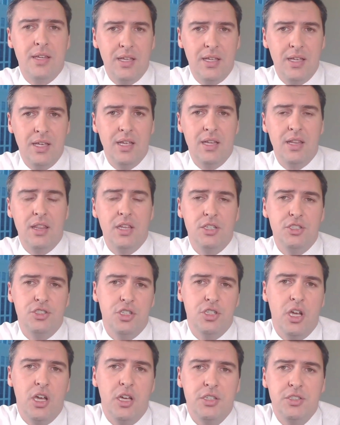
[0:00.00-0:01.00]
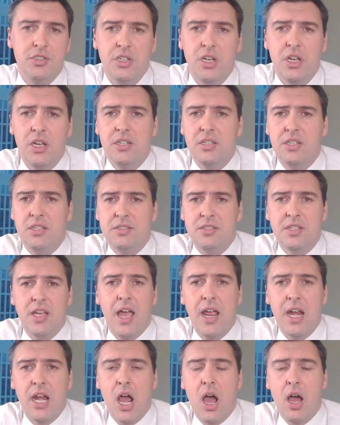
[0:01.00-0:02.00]
to get the judge to
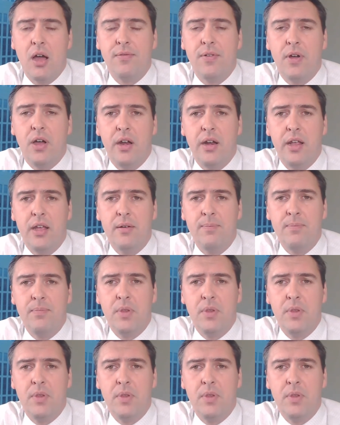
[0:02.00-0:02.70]
sign off on it.